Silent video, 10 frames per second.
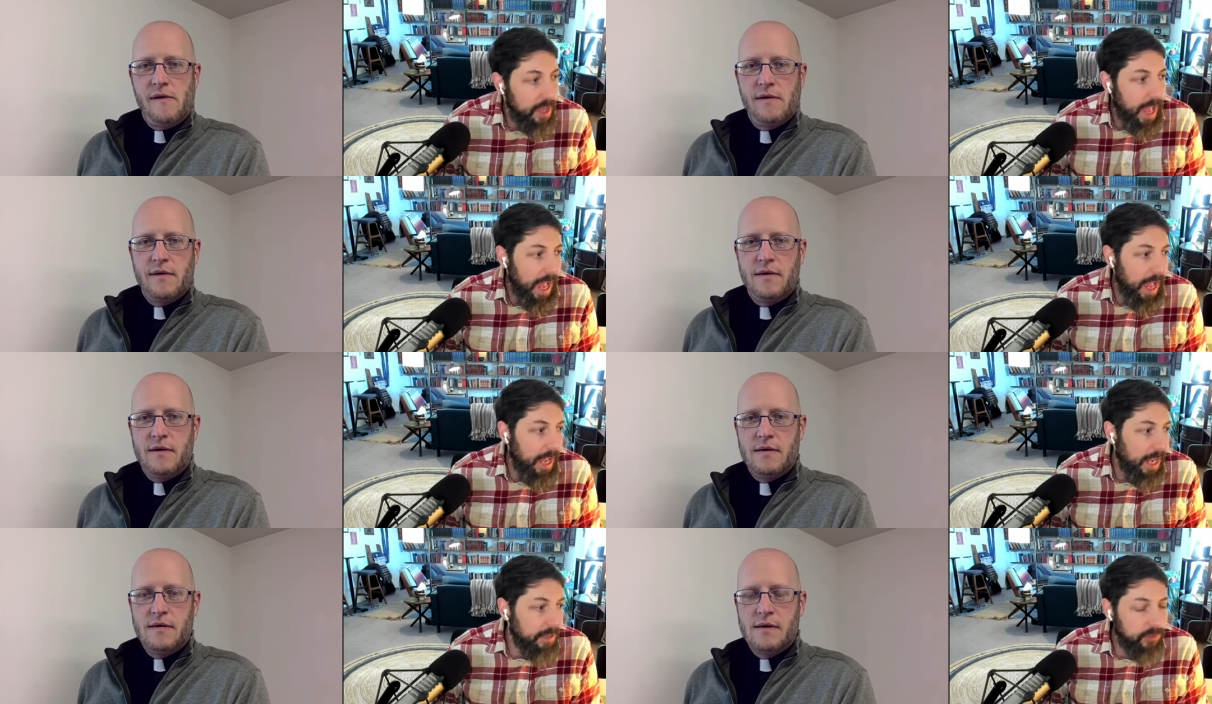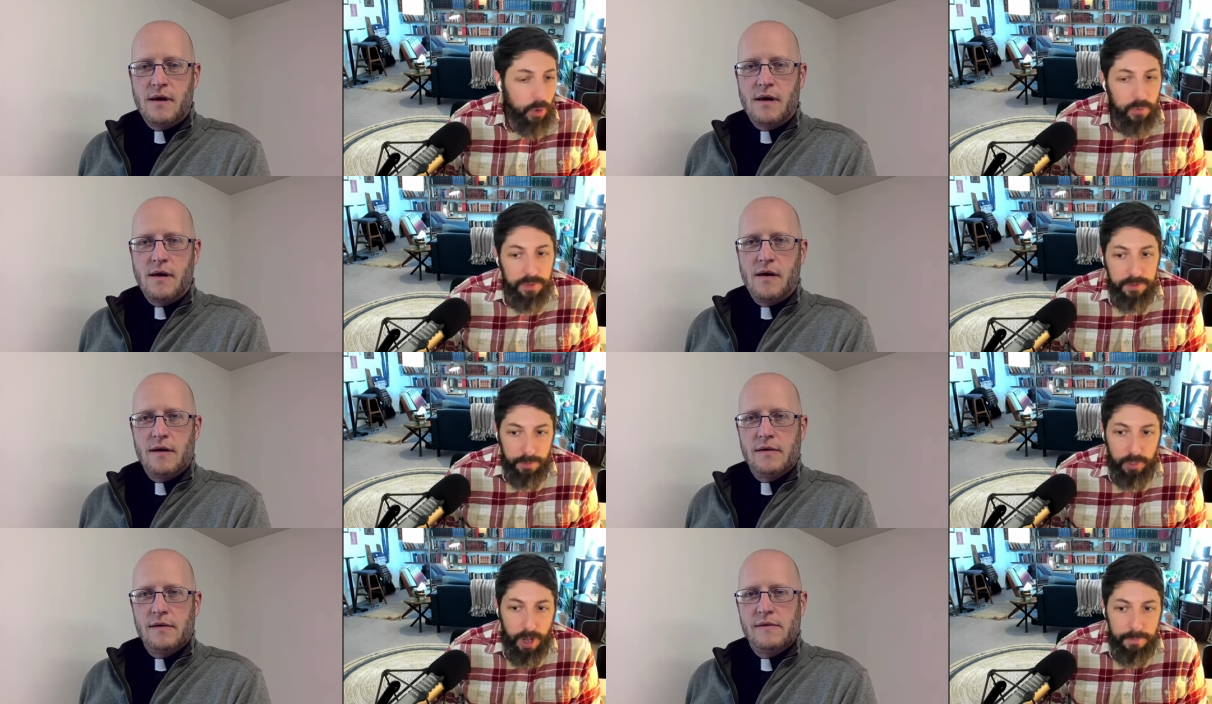Speaker 1: and so the the
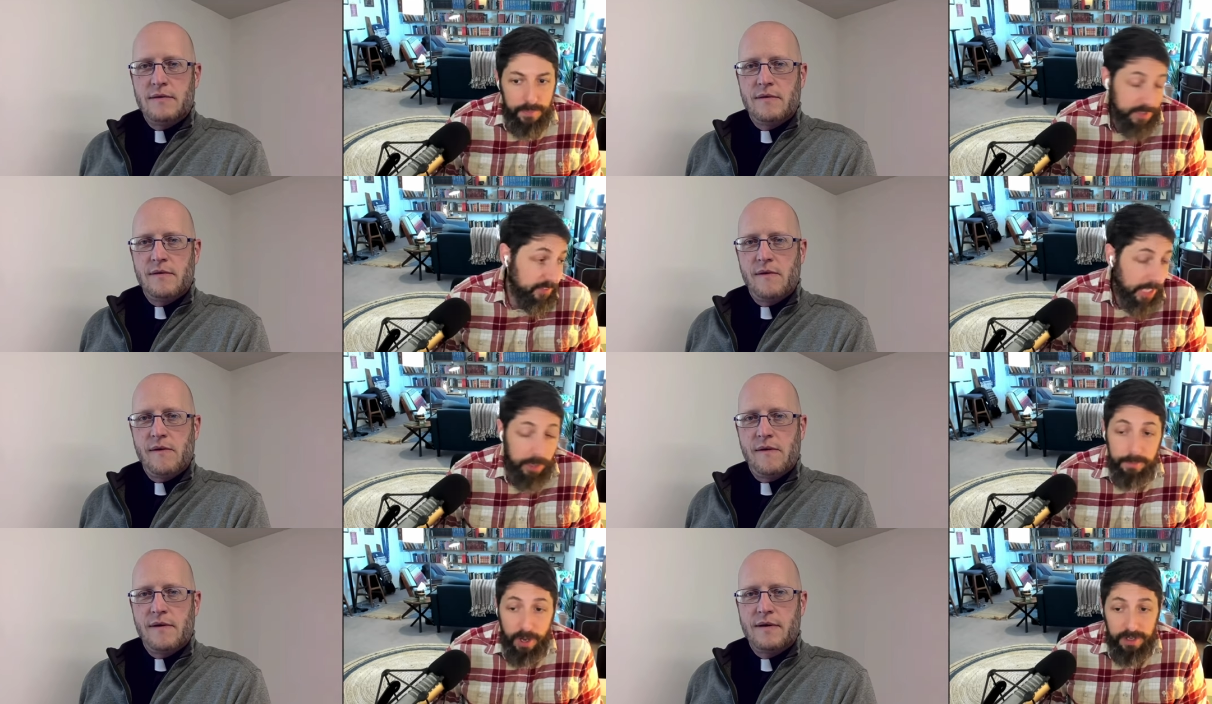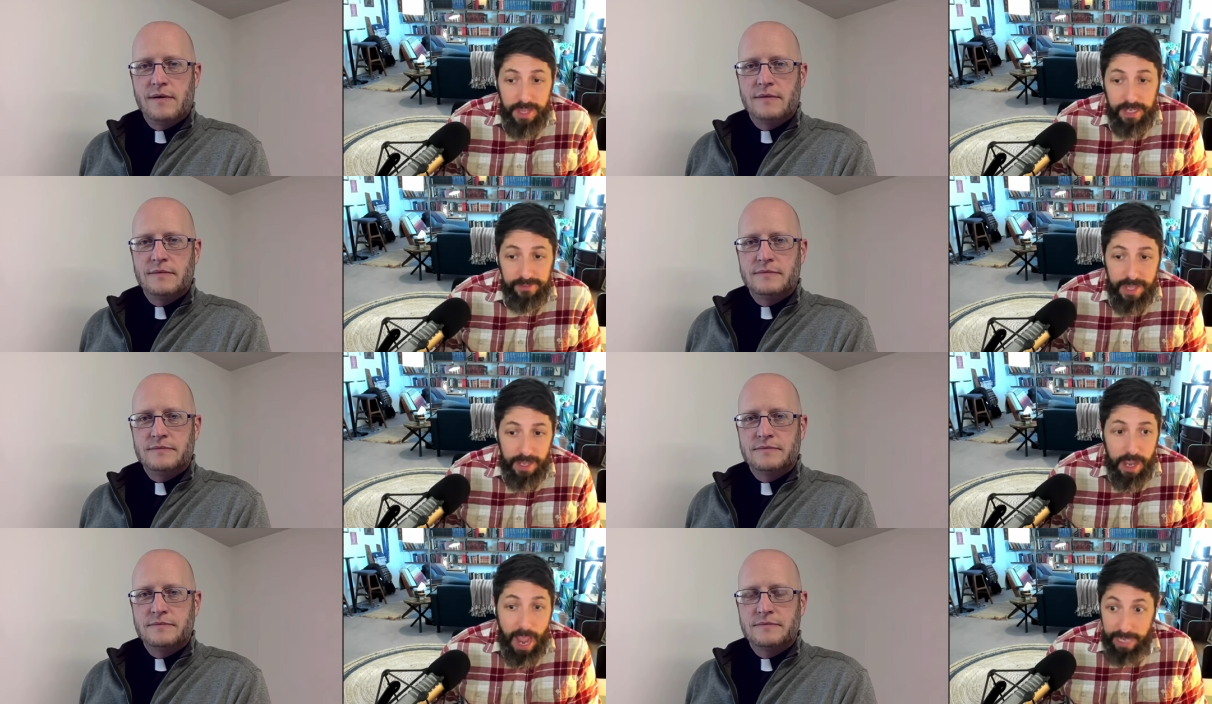problem the scary part of that is
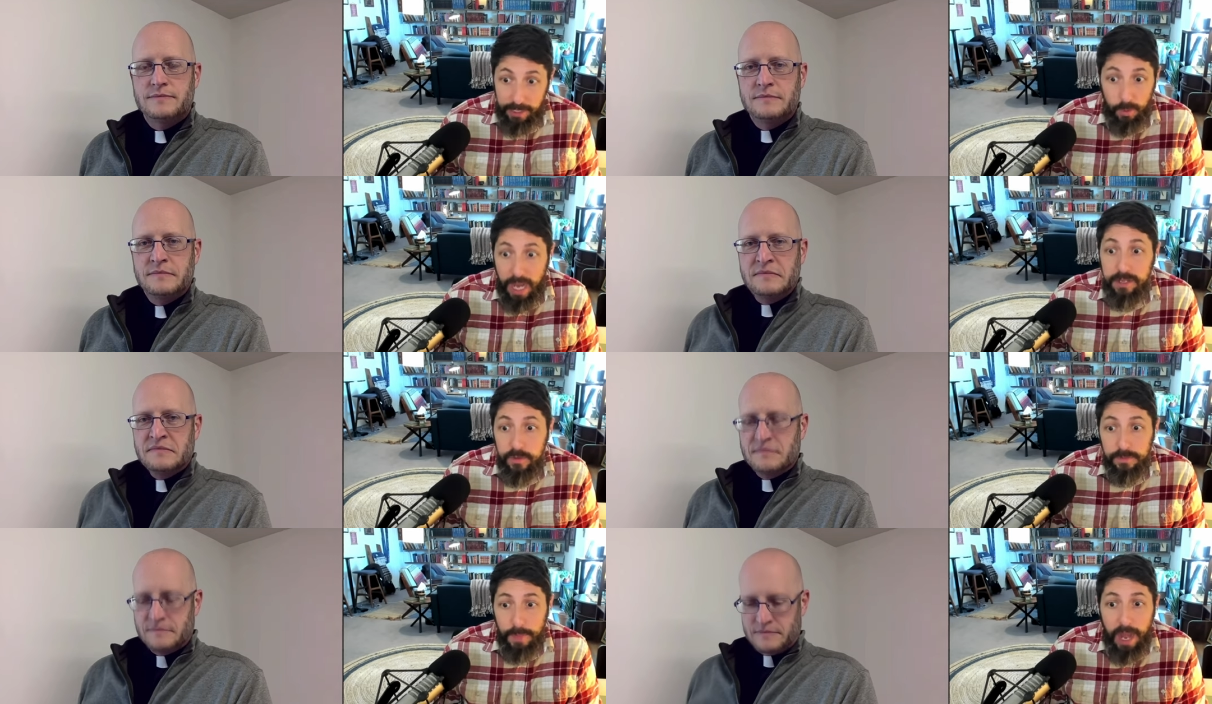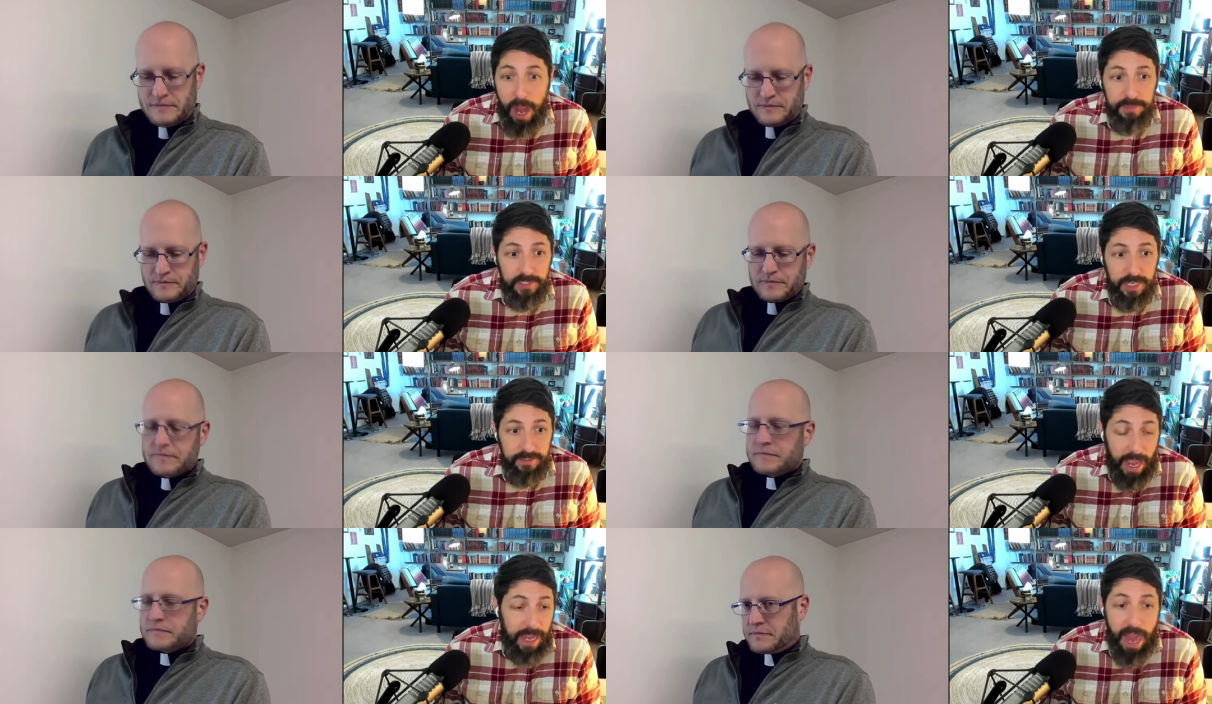that i know what i do with my obstinance
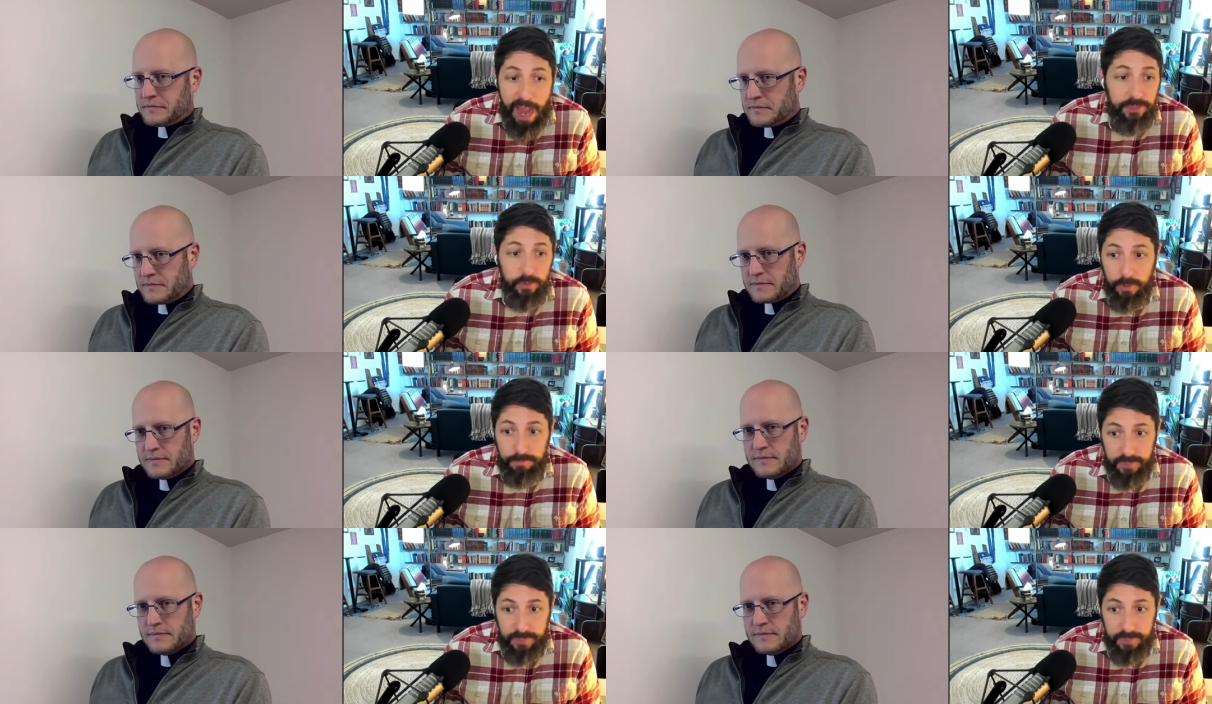i i throw a